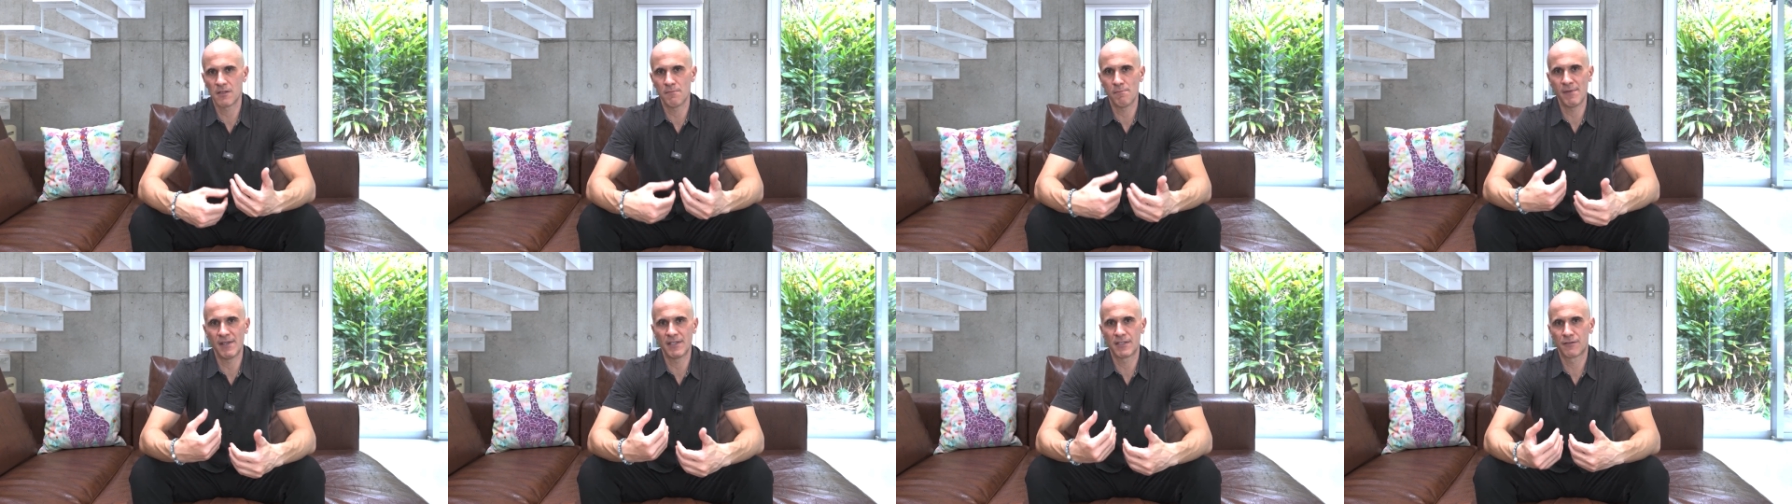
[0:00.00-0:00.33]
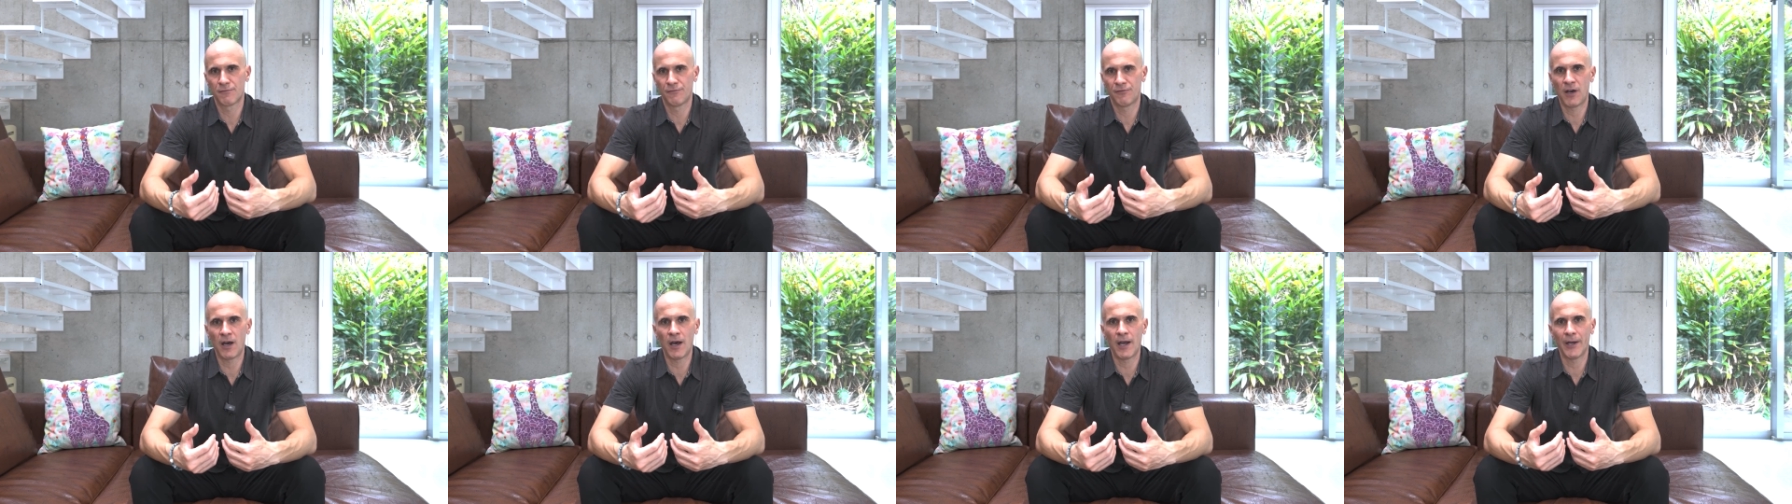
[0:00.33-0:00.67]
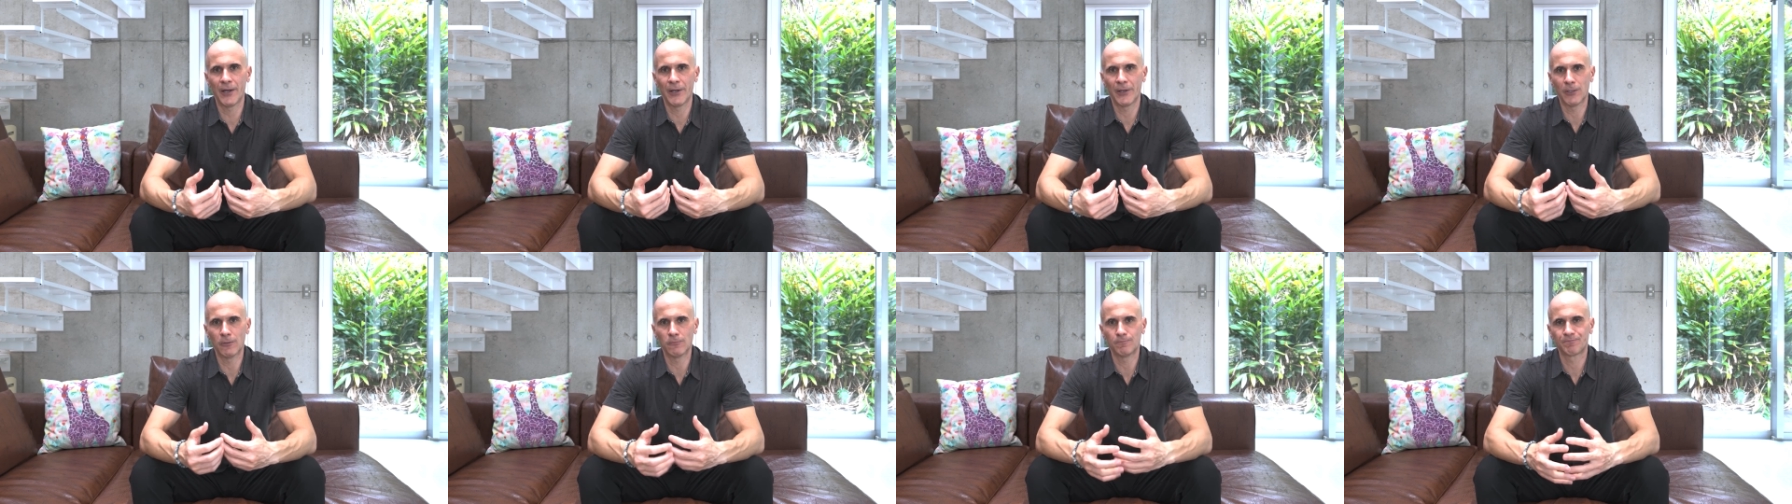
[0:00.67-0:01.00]
to
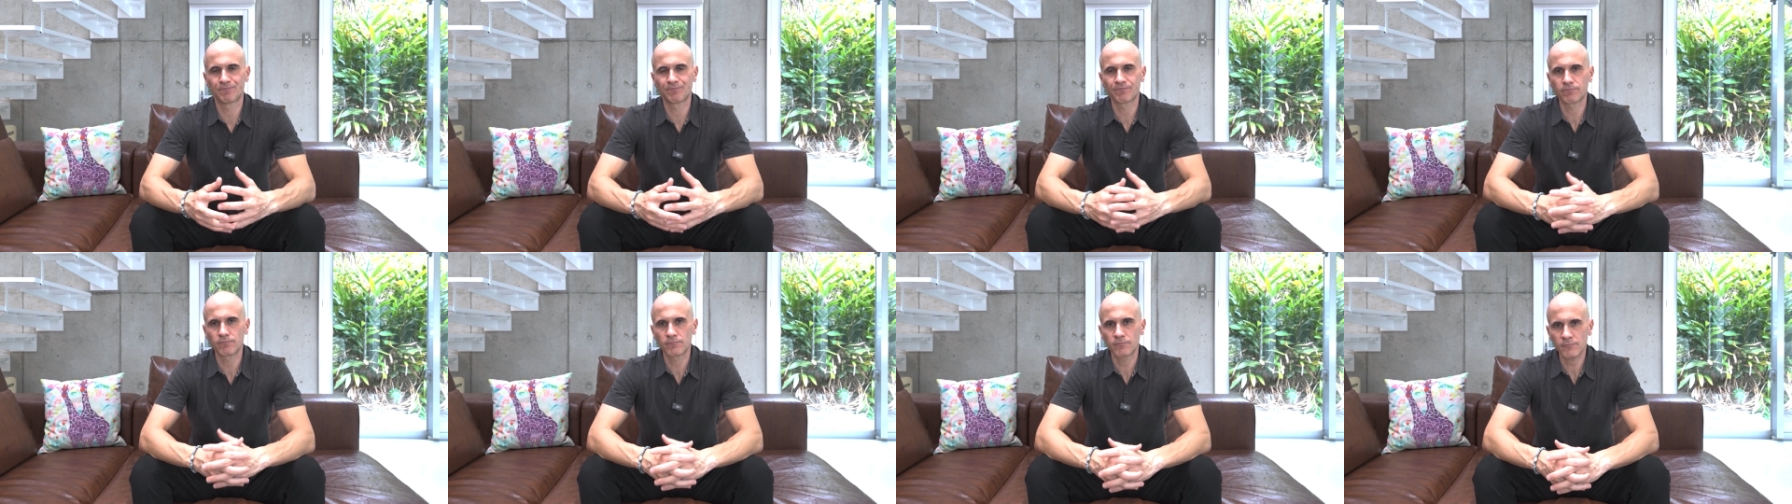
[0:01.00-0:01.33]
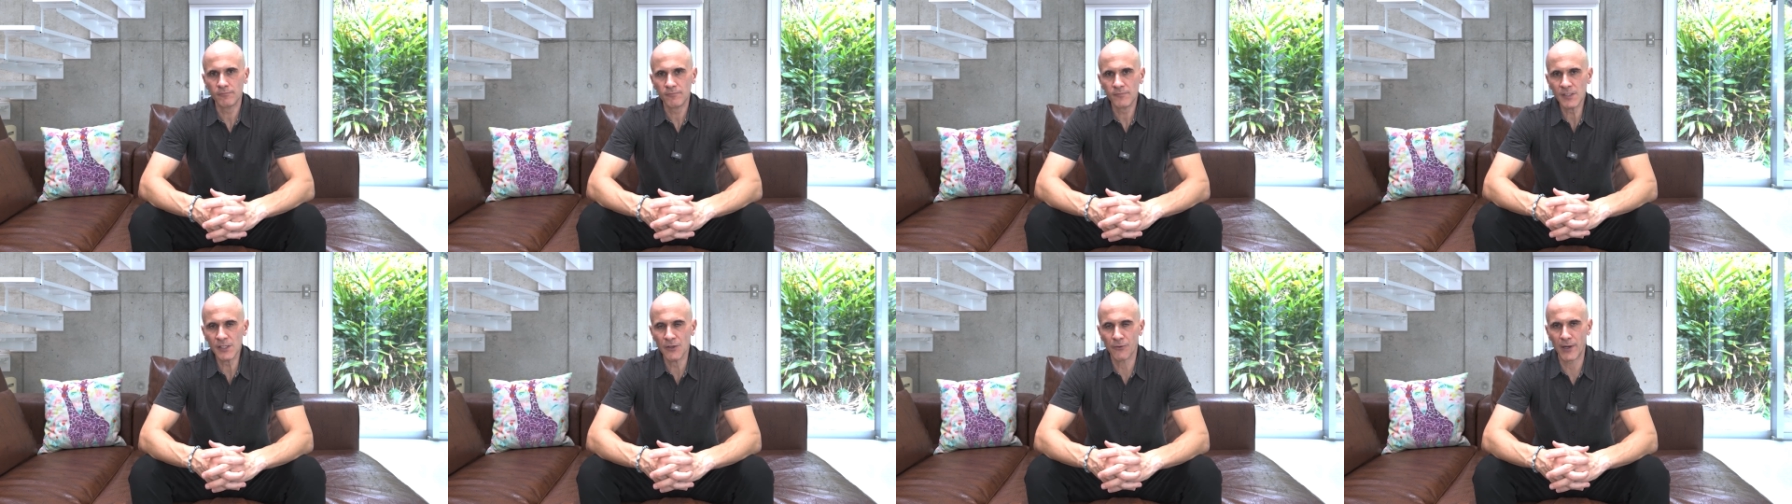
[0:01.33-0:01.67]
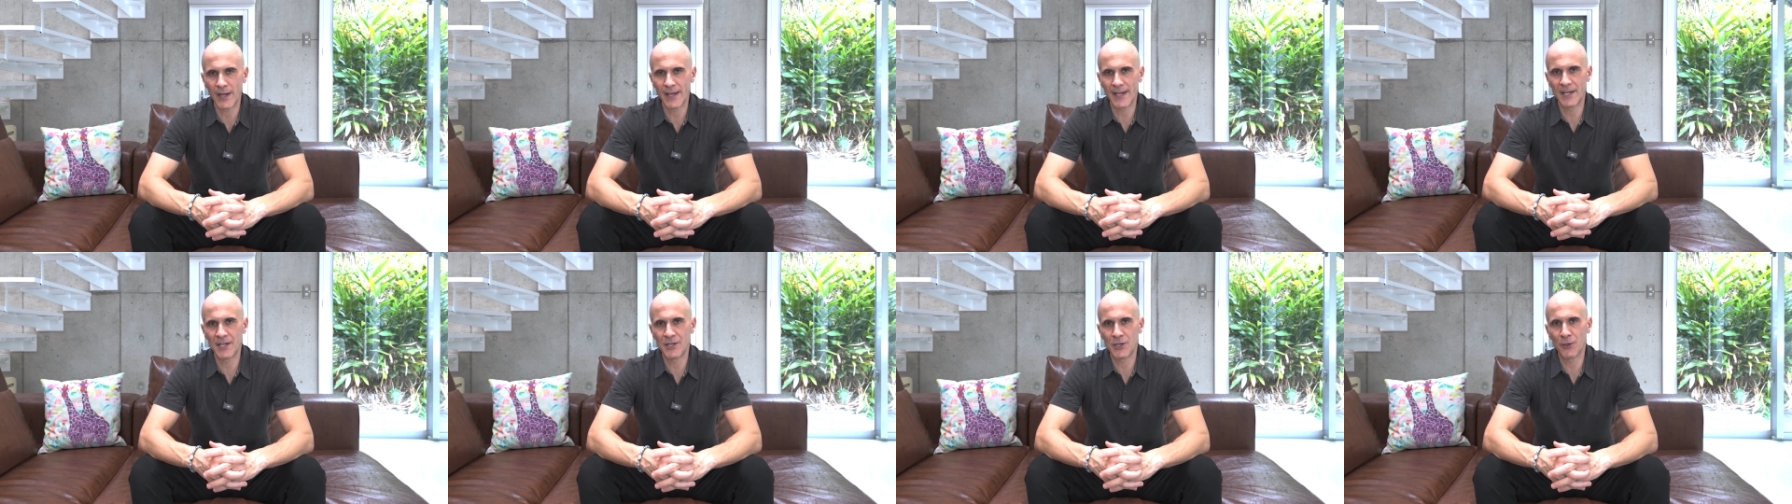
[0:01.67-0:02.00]
misfire, right?